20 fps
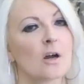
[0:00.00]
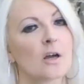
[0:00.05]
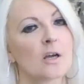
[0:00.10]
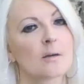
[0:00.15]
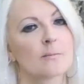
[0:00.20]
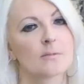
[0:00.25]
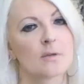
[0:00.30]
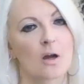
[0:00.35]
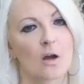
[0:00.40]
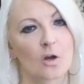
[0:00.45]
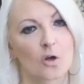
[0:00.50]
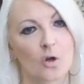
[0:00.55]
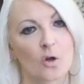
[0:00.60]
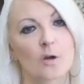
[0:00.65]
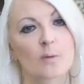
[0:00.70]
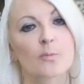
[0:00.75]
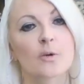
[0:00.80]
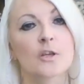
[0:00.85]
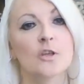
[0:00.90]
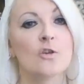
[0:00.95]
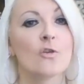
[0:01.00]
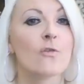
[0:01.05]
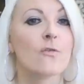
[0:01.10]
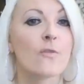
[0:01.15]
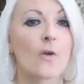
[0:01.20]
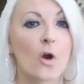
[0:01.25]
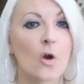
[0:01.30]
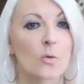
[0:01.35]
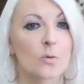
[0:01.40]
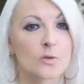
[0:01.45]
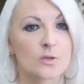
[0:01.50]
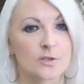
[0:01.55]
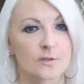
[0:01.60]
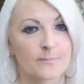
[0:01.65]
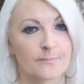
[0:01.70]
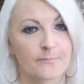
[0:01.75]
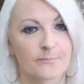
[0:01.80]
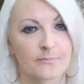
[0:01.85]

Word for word: I am not going to bring you forward